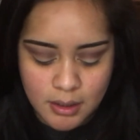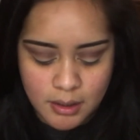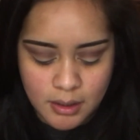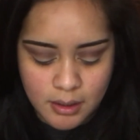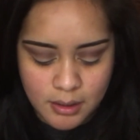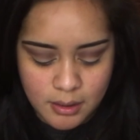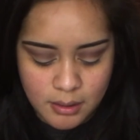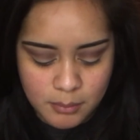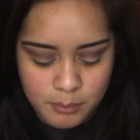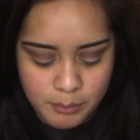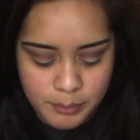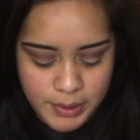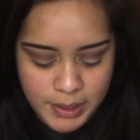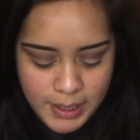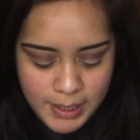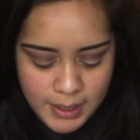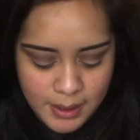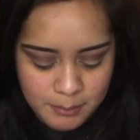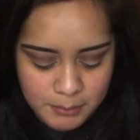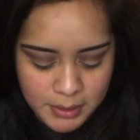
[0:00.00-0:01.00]
But
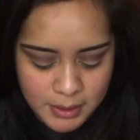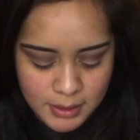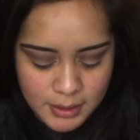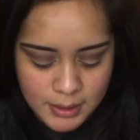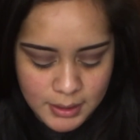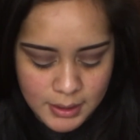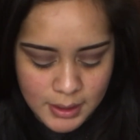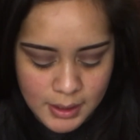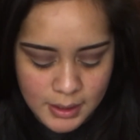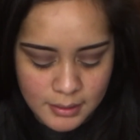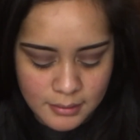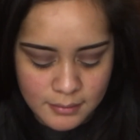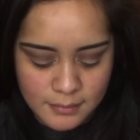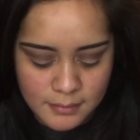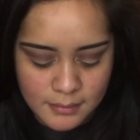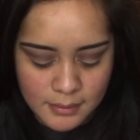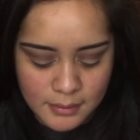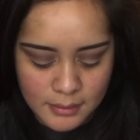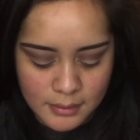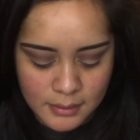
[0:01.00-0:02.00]
I am going to
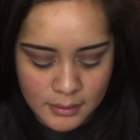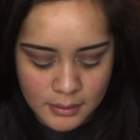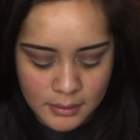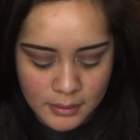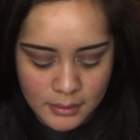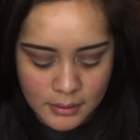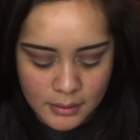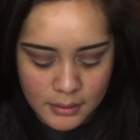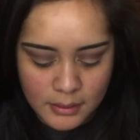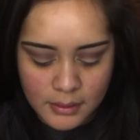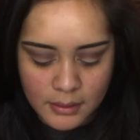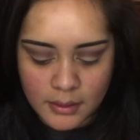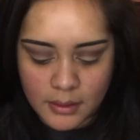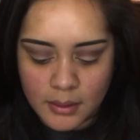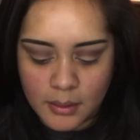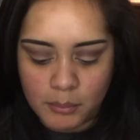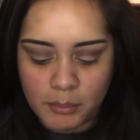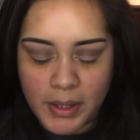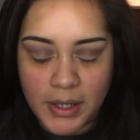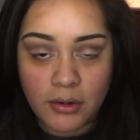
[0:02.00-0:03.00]
cut
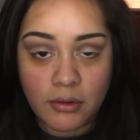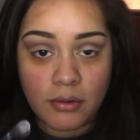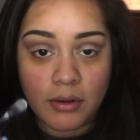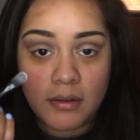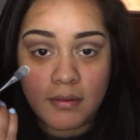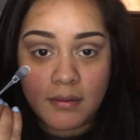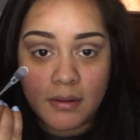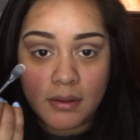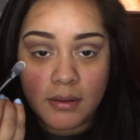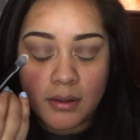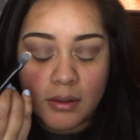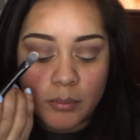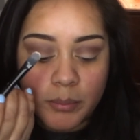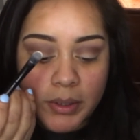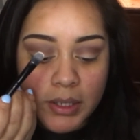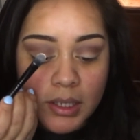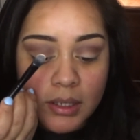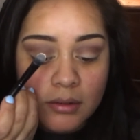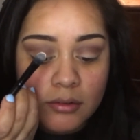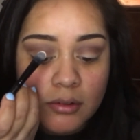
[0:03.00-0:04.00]
my crease a little
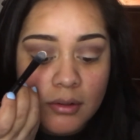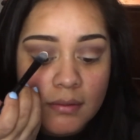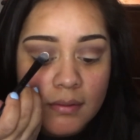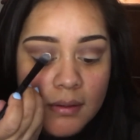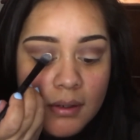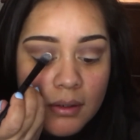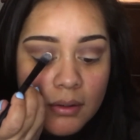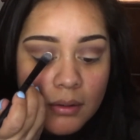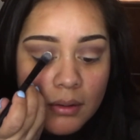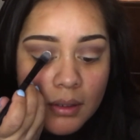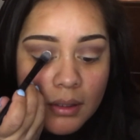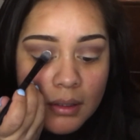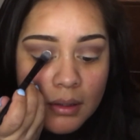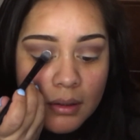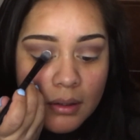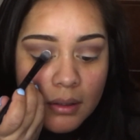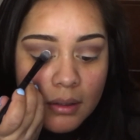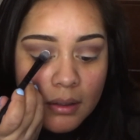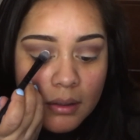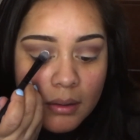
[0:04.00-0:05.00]
bit just here
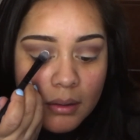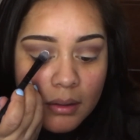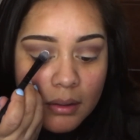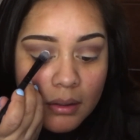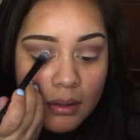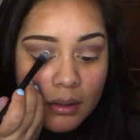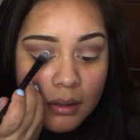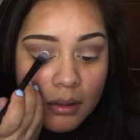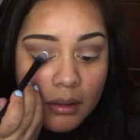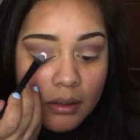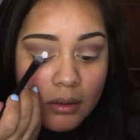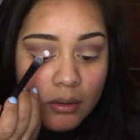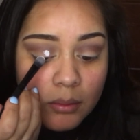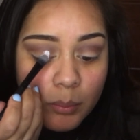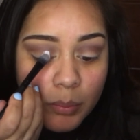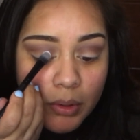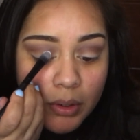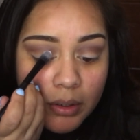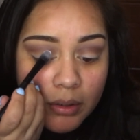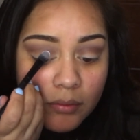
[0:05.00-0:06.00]
in the inner
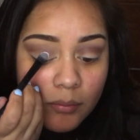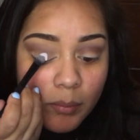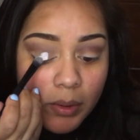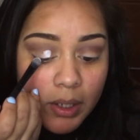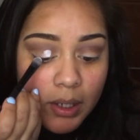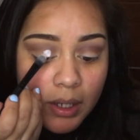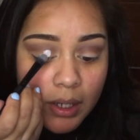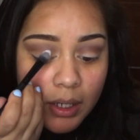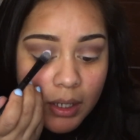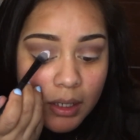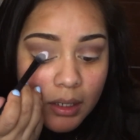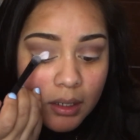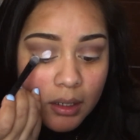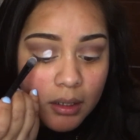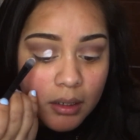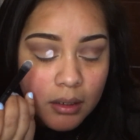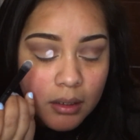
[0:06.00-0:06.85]
part of my eye.